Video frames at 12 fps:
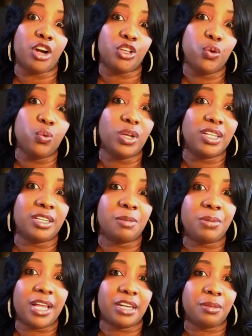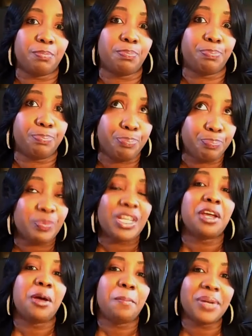are you willing to play
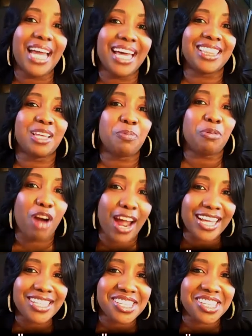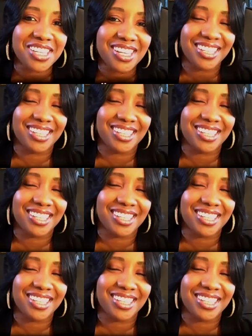play the price?